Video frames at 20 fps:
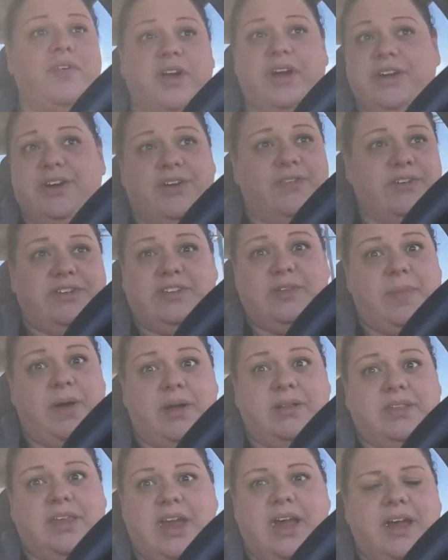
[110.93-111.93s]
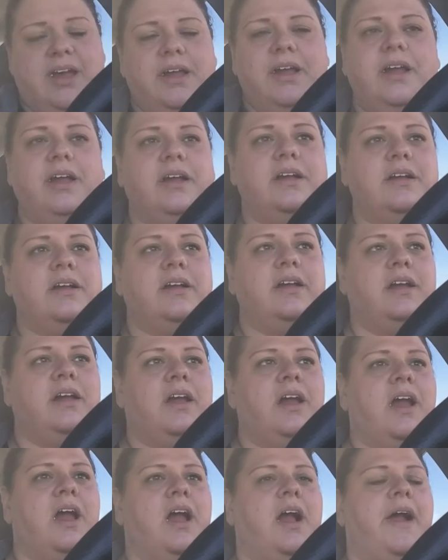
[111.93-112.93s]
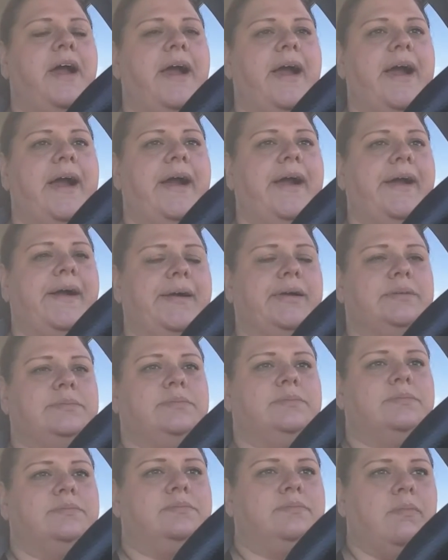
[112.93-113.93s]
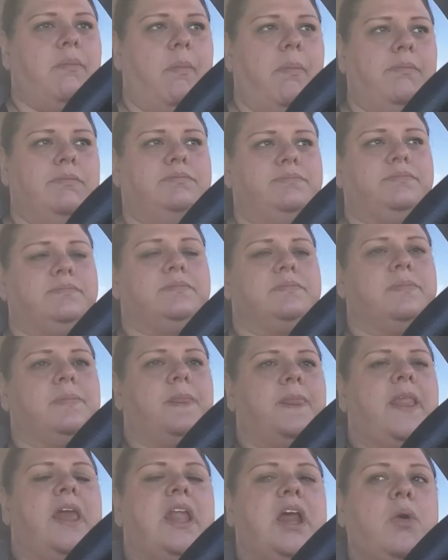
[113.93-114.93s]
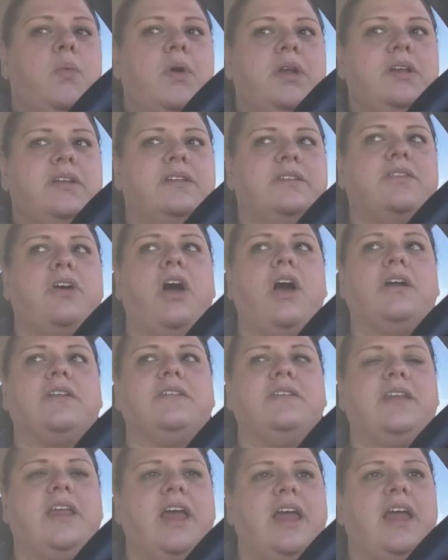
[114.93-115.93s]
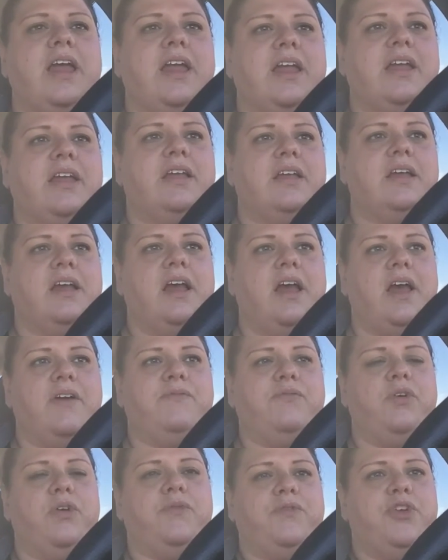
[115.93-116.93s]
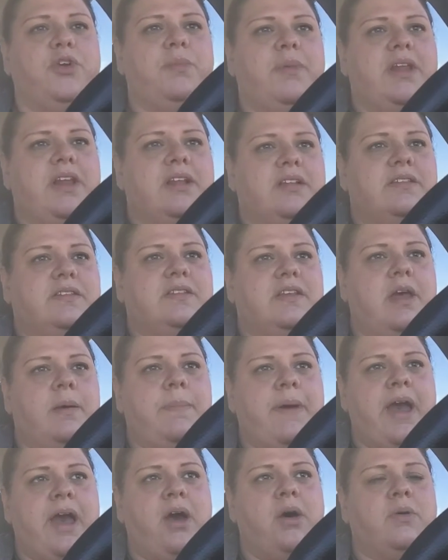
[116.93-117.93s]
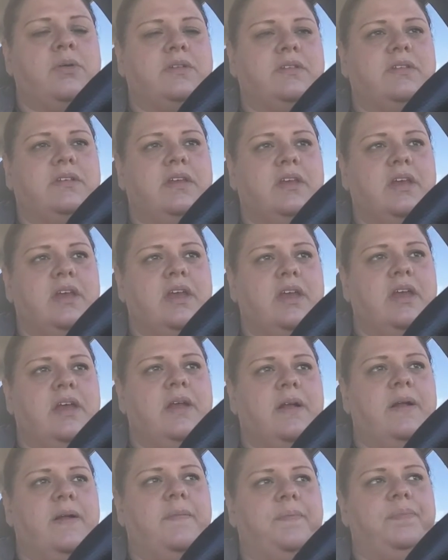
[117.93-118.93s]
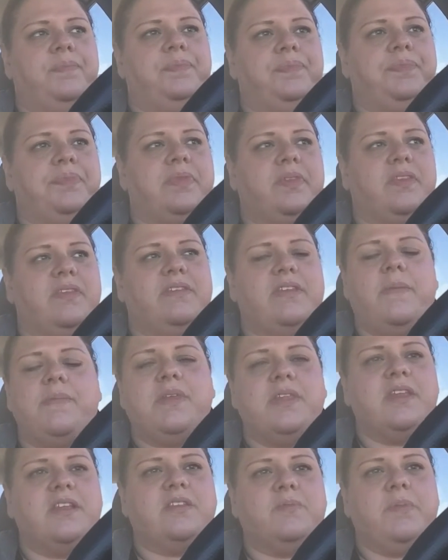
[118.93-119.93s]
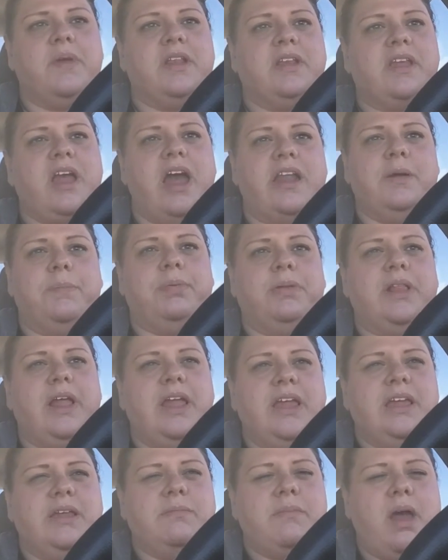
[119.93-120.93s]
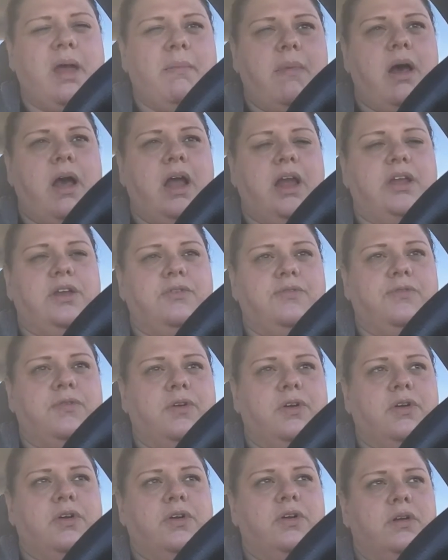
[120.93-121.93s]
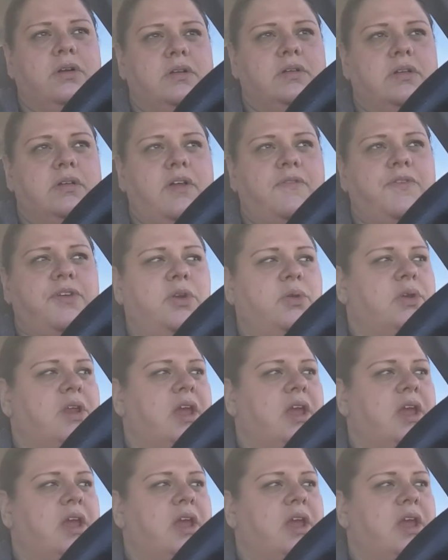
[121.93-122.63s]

very nervous about that. And I wanted to talk today for a few minutes about something that's been kind of plaguing my mind for a few